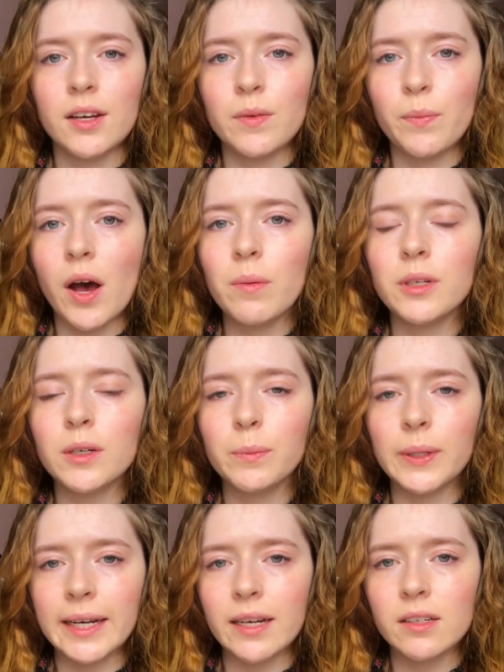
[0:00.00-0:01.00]
in a public
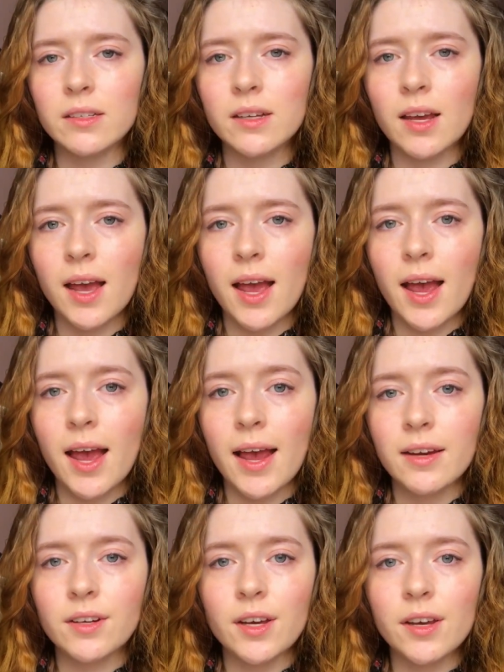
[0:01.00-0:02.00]
place
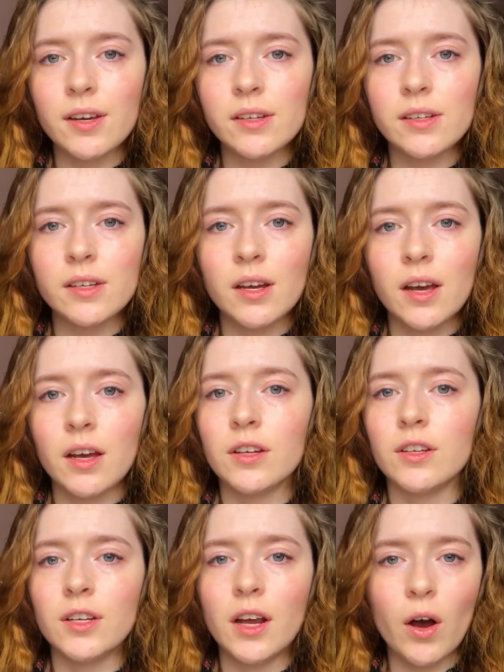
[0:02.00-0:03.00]
and he is
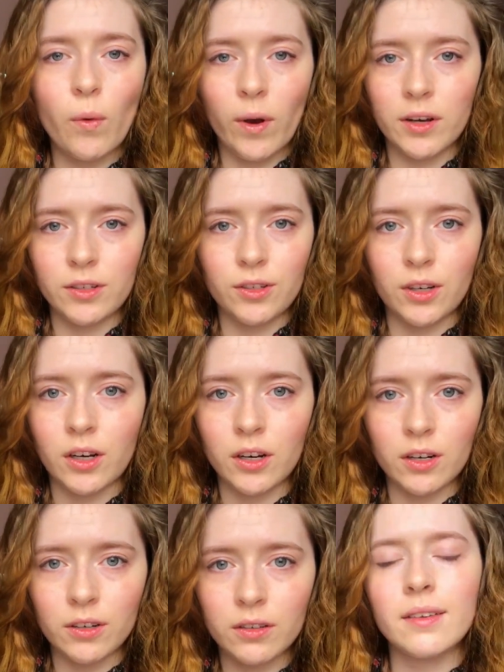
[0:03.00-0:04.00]
no one to
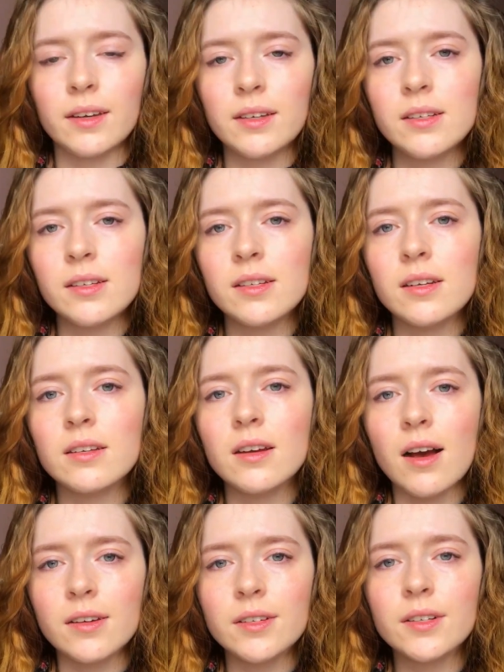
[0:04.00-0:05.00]
her. This is
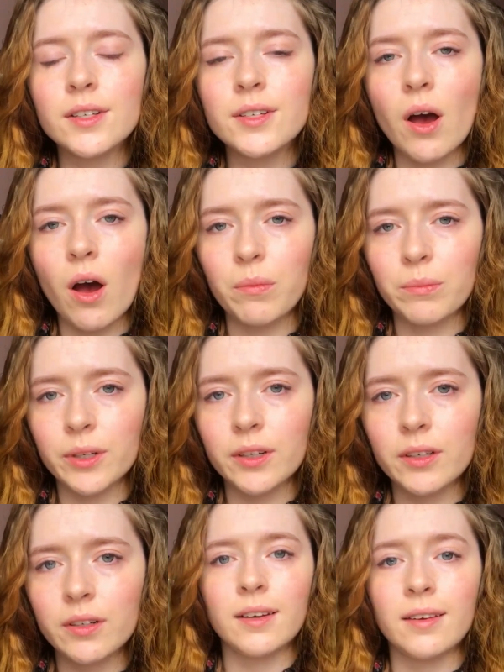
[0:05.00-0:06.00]
another
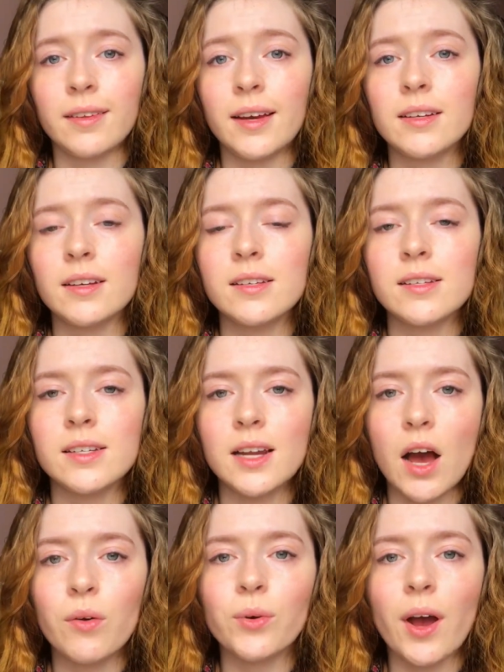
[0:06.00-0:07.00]
topic that is
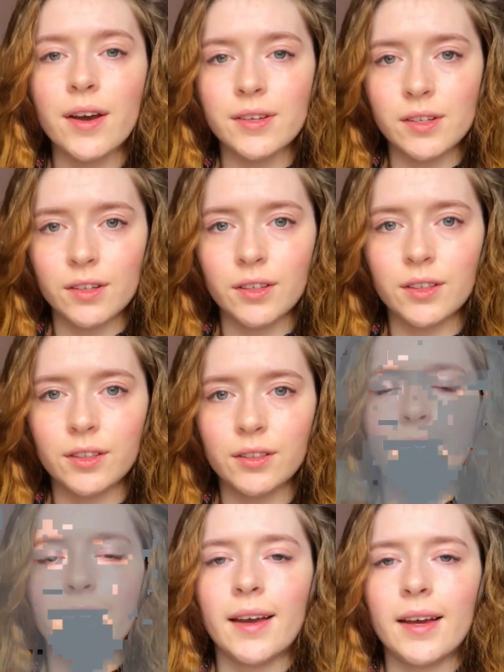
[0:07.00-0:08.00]
now rising,
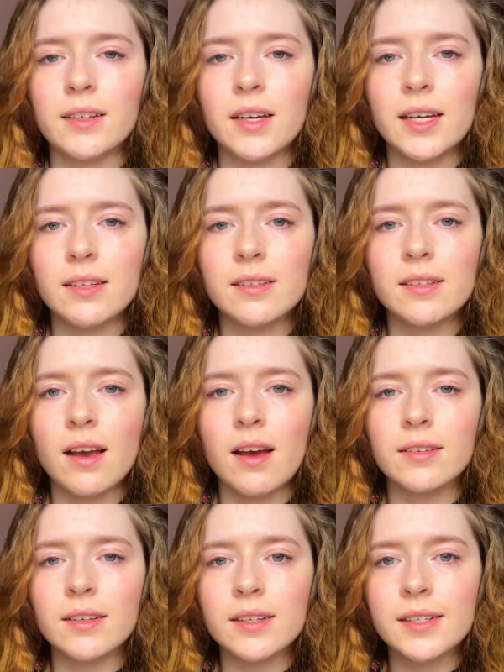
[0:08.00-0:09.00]
that it's
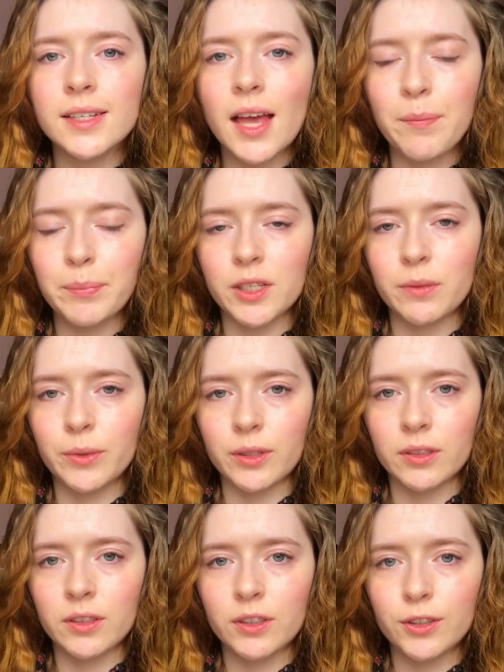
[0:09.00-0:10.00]

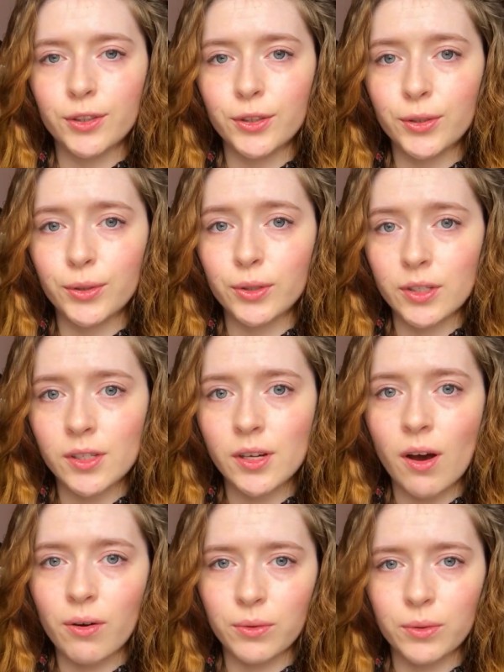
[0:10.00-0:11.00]
unacceptable to do
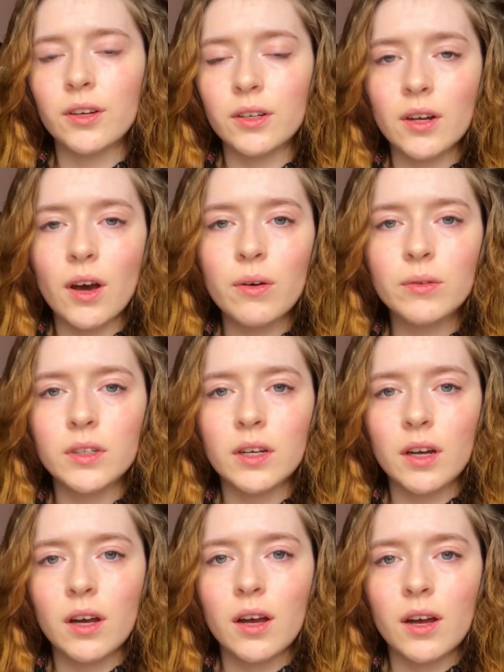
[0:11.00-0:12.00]
so. You know,
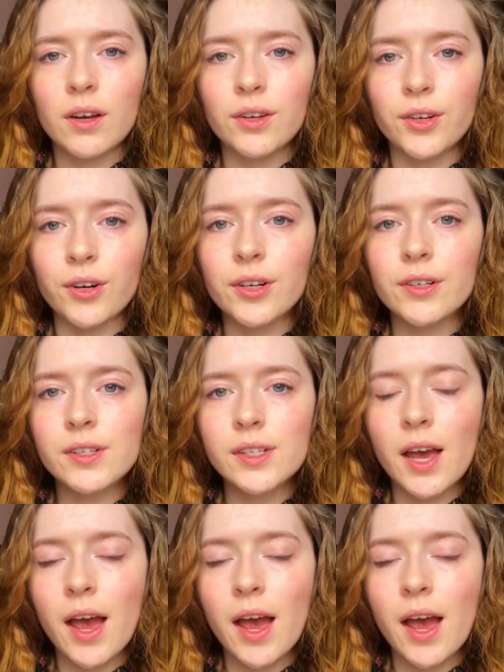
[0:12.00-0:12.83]
girls